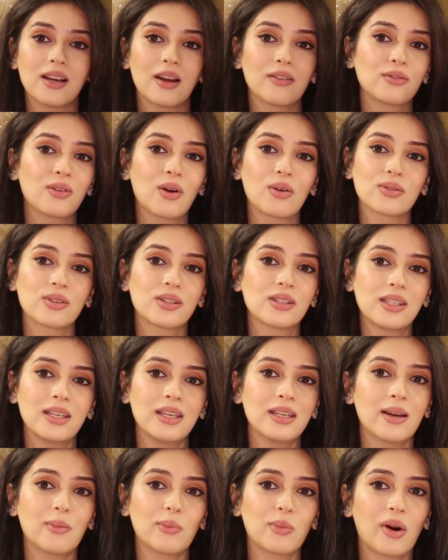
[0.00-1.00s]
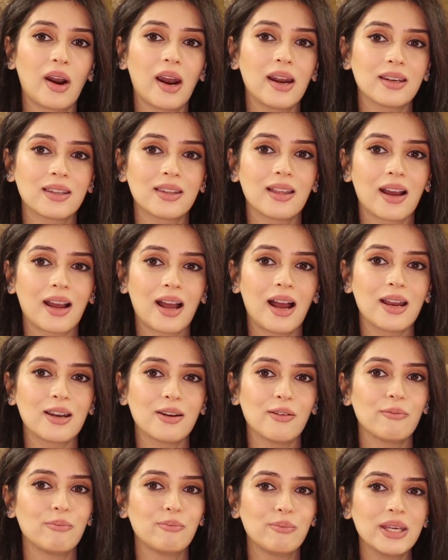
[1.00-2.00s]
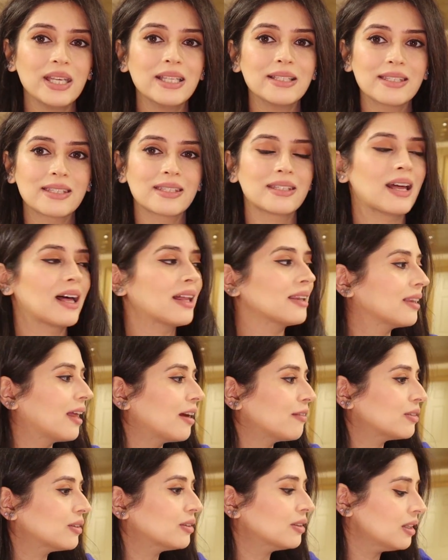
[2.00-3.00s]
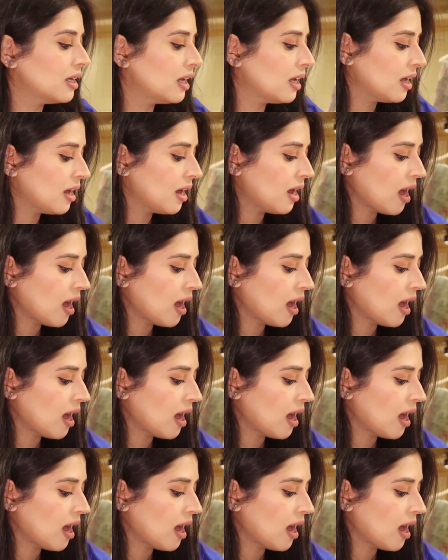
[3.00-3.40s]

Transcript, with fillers: I've not seen a brand that kind of beats that level.